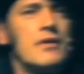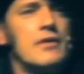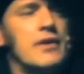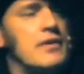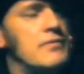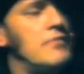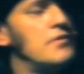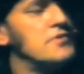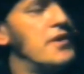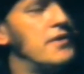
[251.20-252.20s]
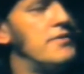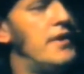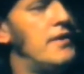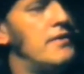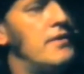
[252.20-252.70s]
we had long hair, and mods
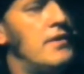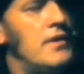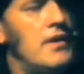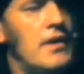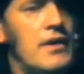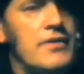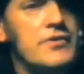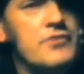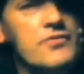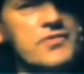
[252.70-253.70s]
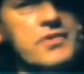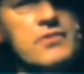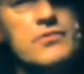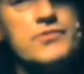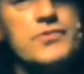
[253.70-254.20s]
hated that. And they drove
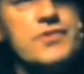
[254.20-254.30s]
scooters,